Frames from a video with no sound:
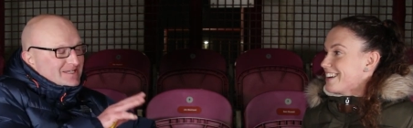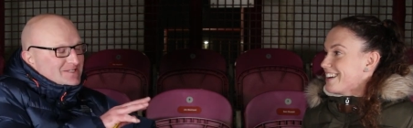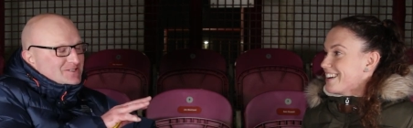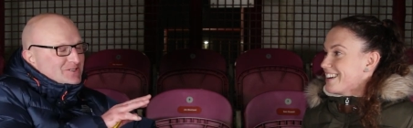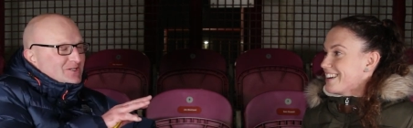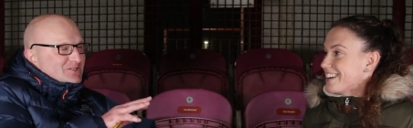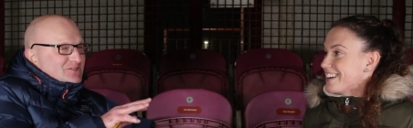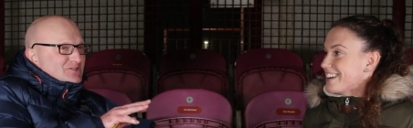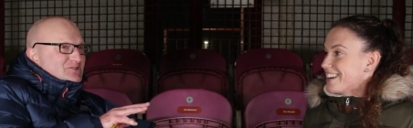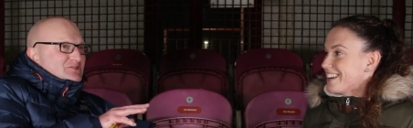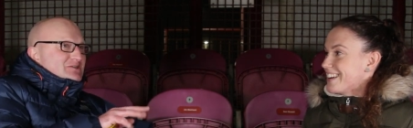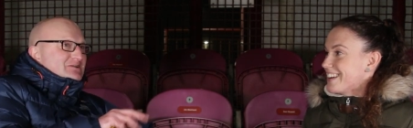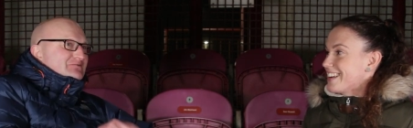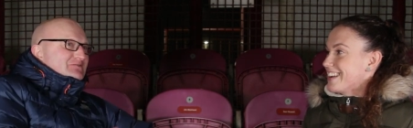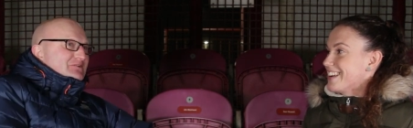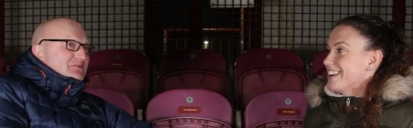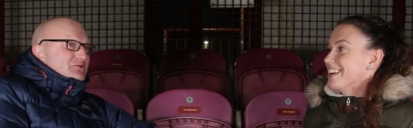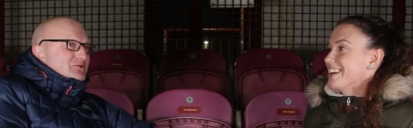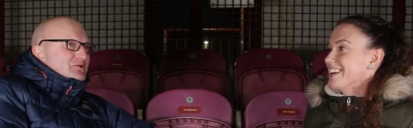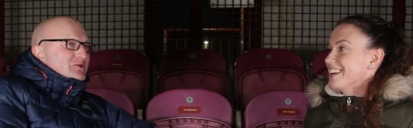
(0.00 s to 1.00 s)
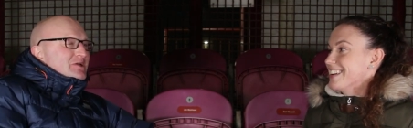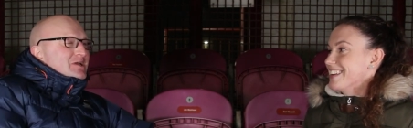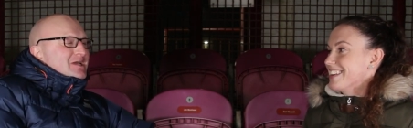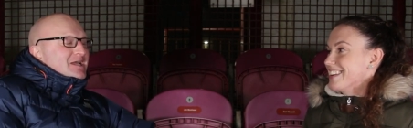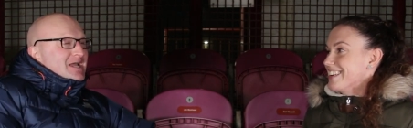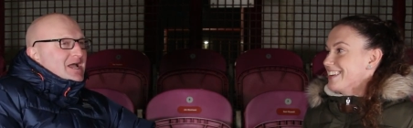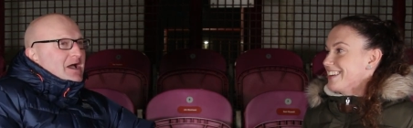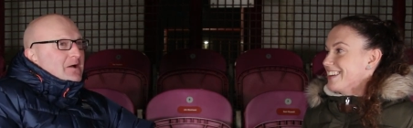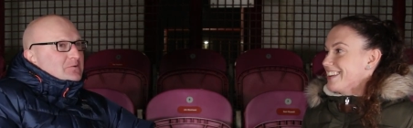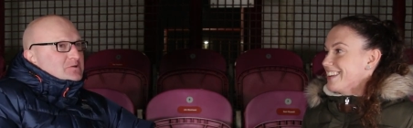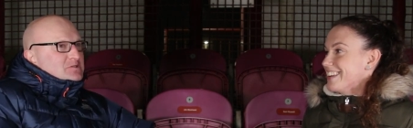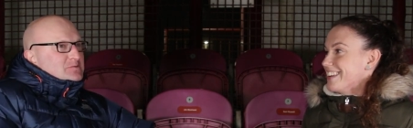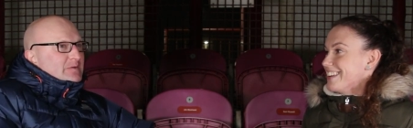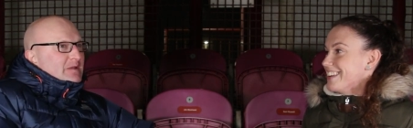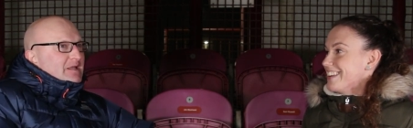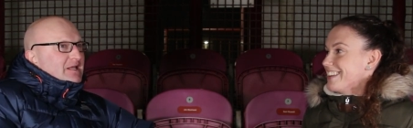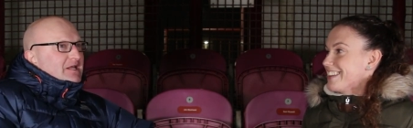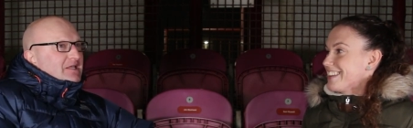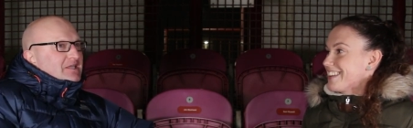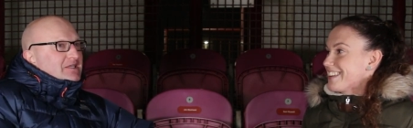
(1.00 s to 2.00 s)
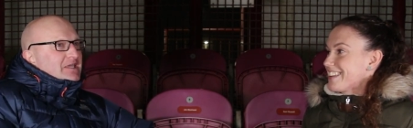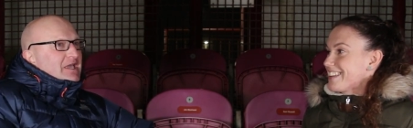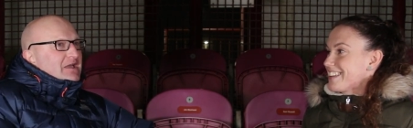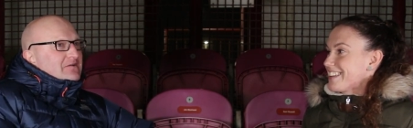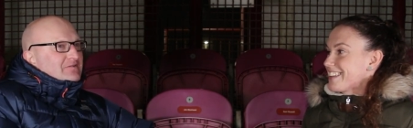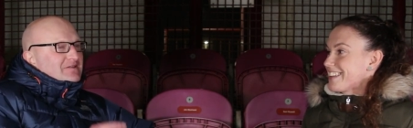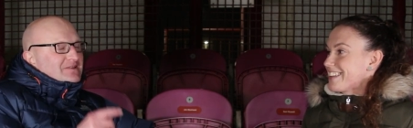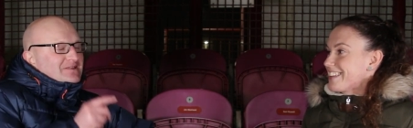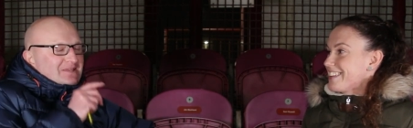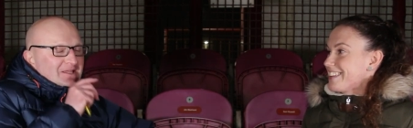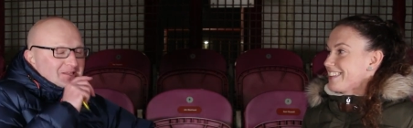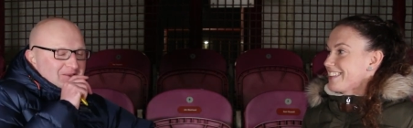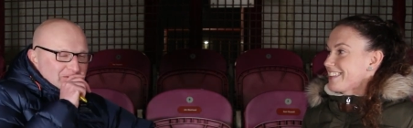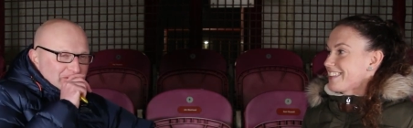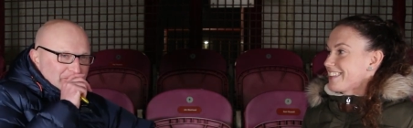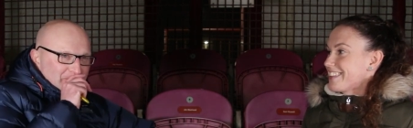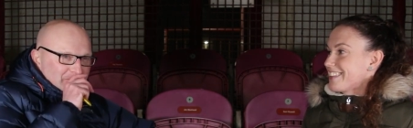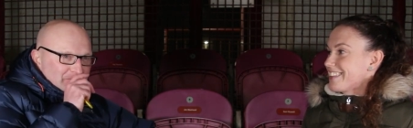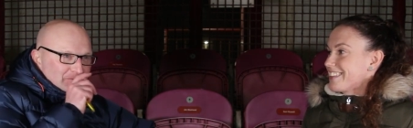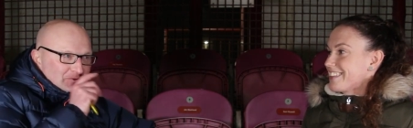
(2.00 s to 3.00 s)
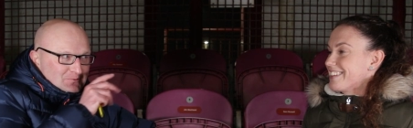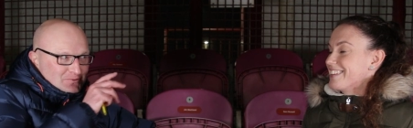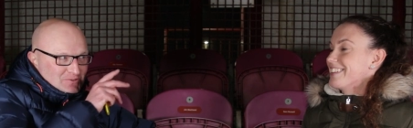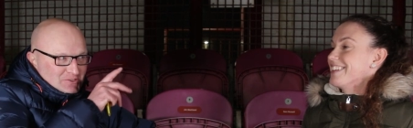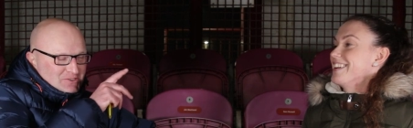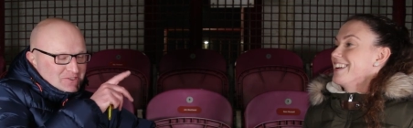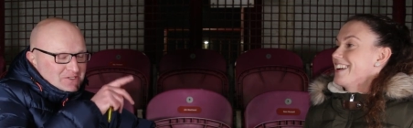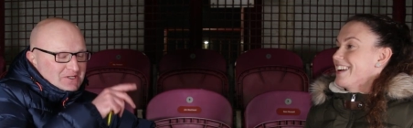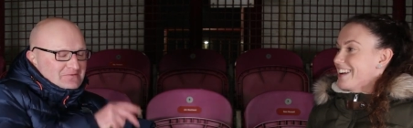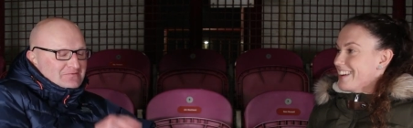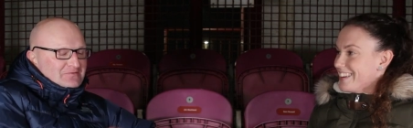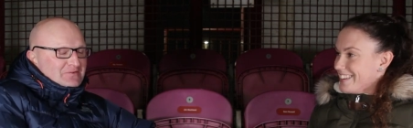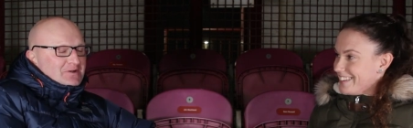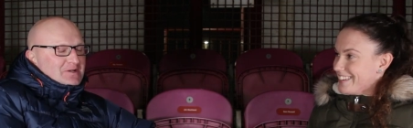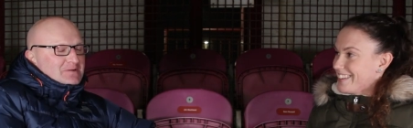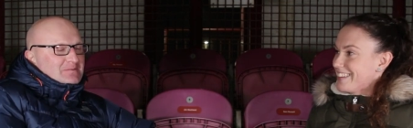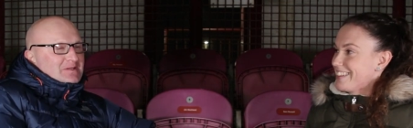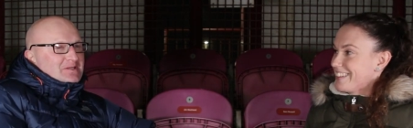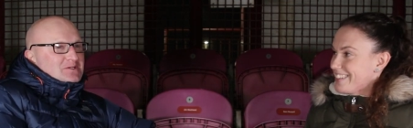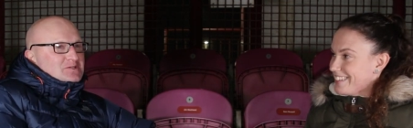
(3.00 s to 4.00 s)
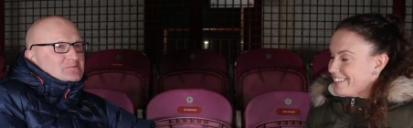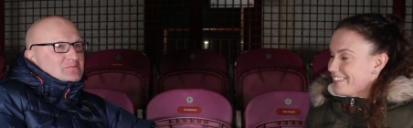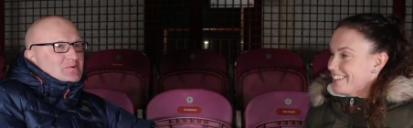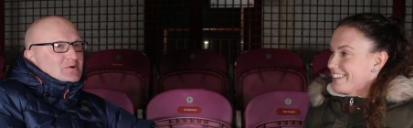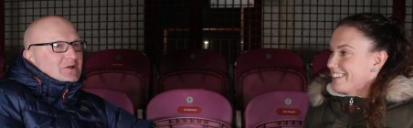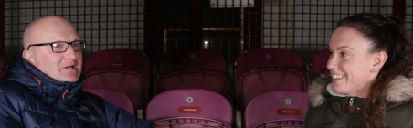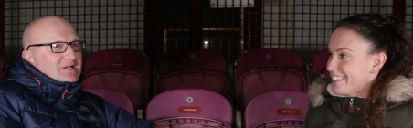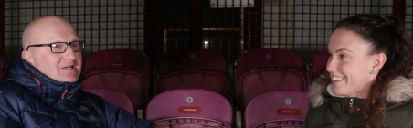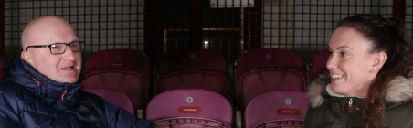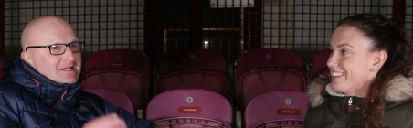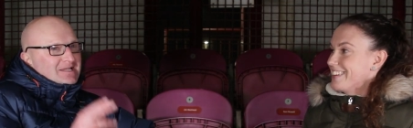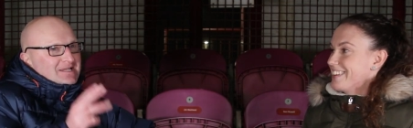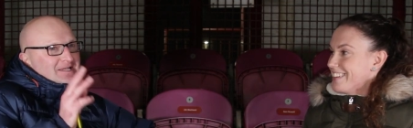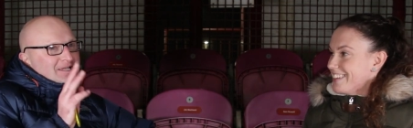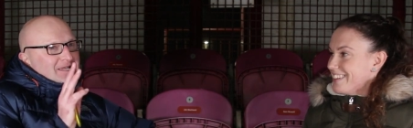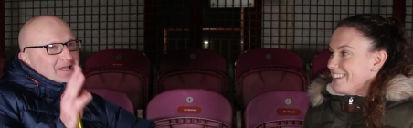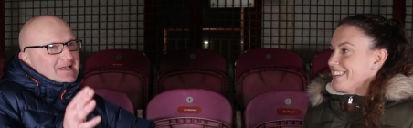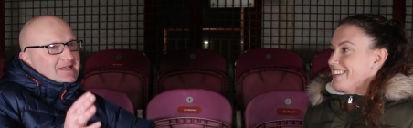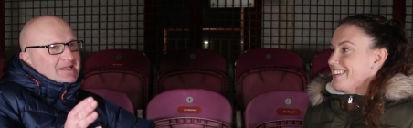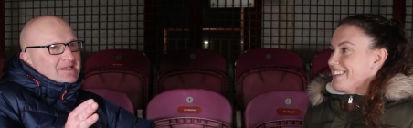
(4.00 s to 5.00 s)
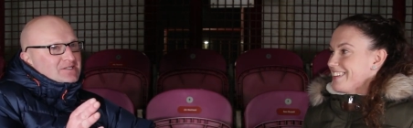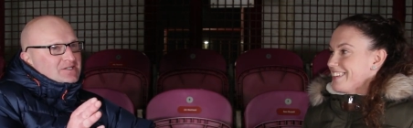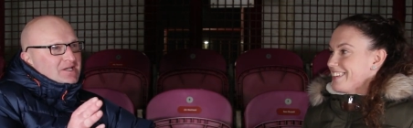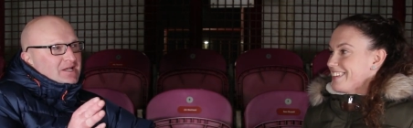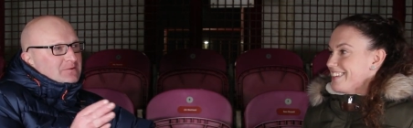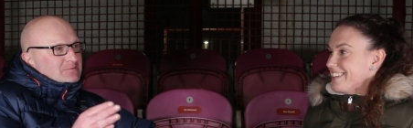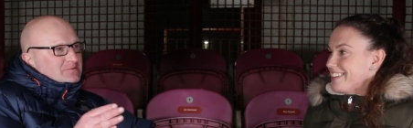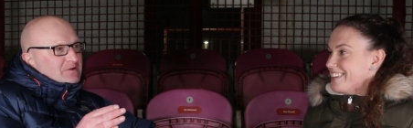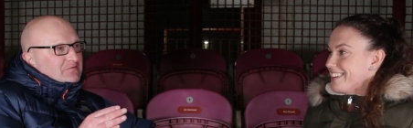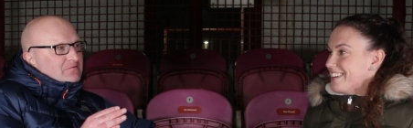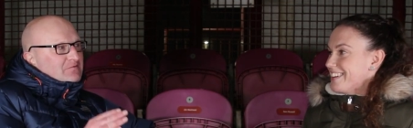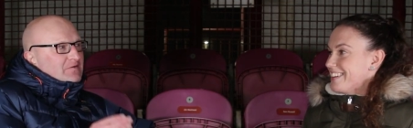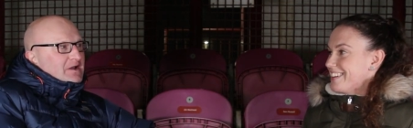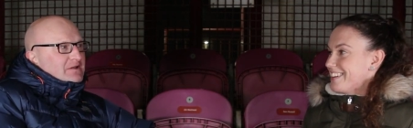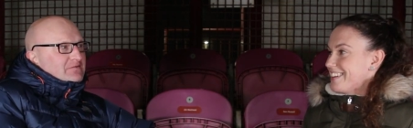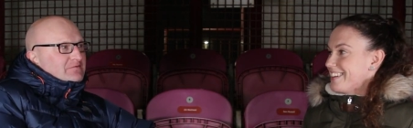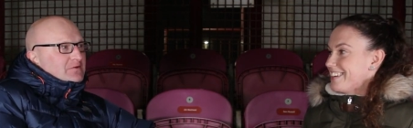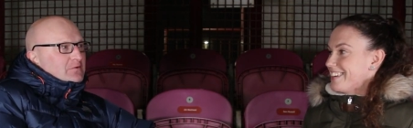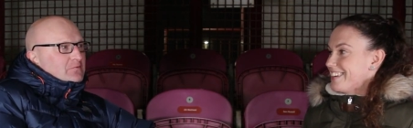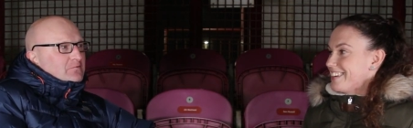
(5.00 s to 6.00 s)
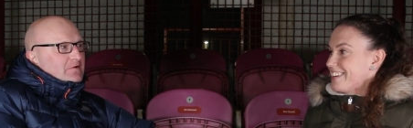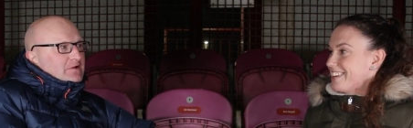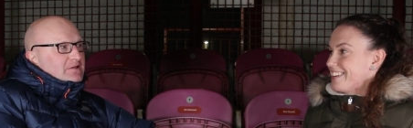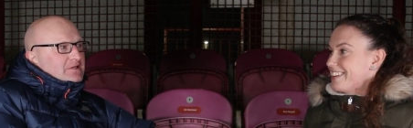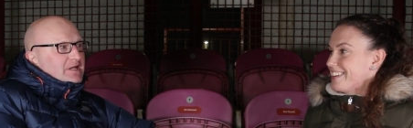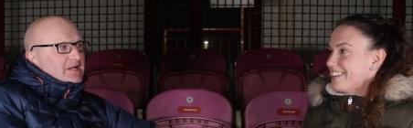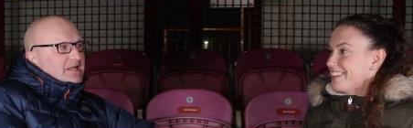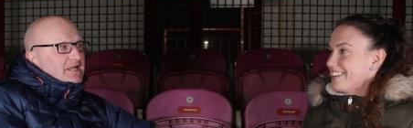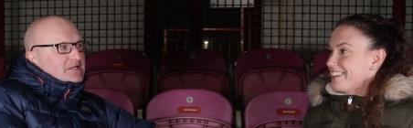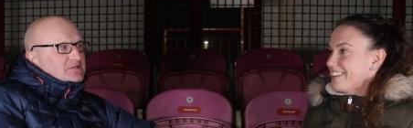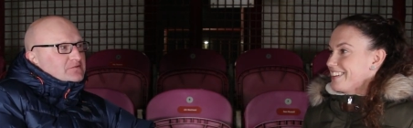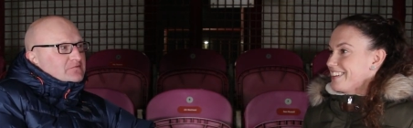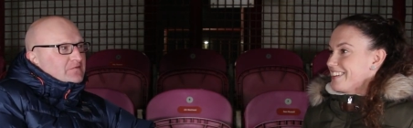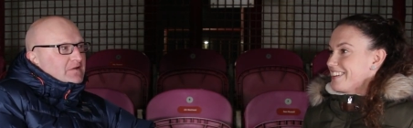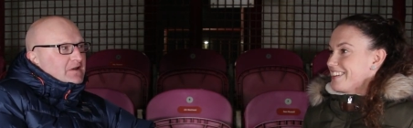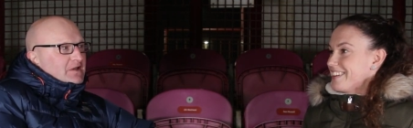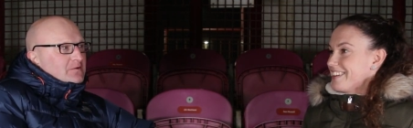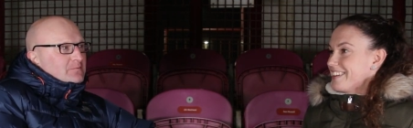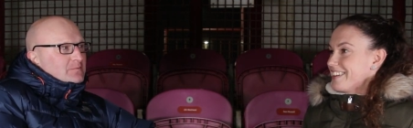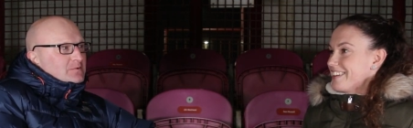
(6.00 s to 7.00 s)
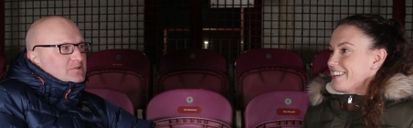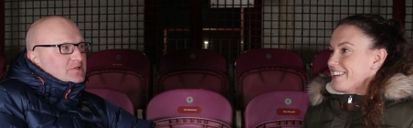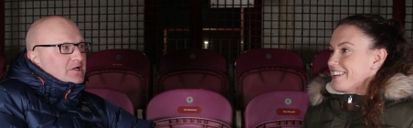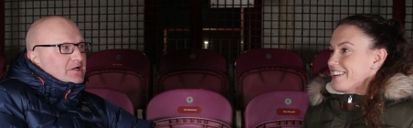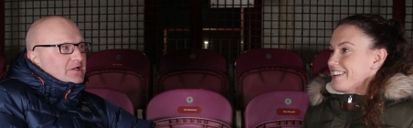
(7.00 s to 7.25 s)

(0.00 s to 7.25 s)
Speaker 1: research this afternoon. I was speaking to Kevin Tyndall, who was oh, just yeah. sitting in front of me this morning, and he said it was a 5 0 victory against Freakham. Was